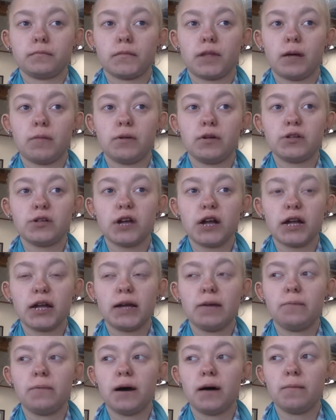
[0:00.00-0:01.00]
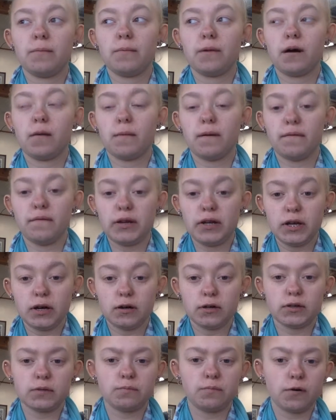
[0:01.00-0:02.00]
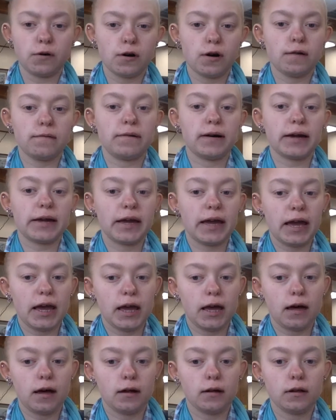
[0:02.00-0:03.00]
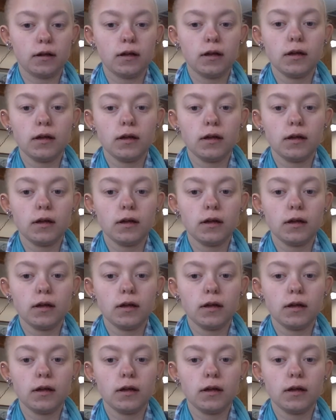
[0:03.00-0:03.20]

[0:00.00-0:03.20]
gonna try to keep up on my videos more if I can.